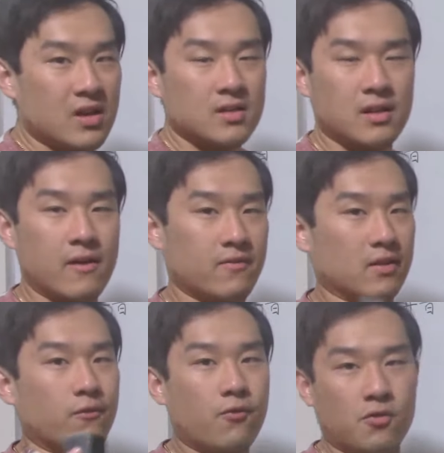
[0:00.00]
have
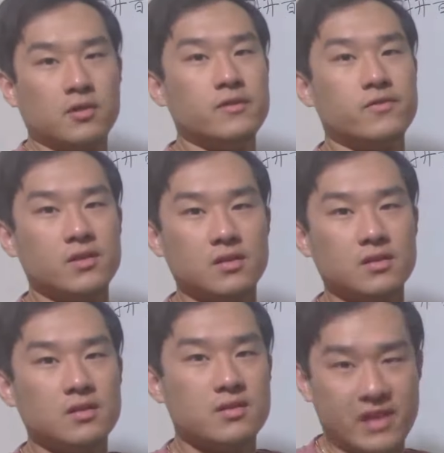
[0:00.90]
like 4 different
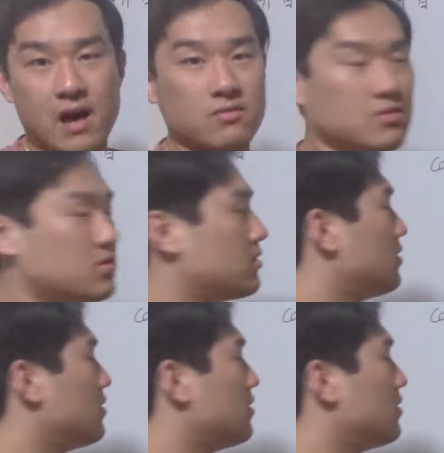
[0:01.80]
sounds,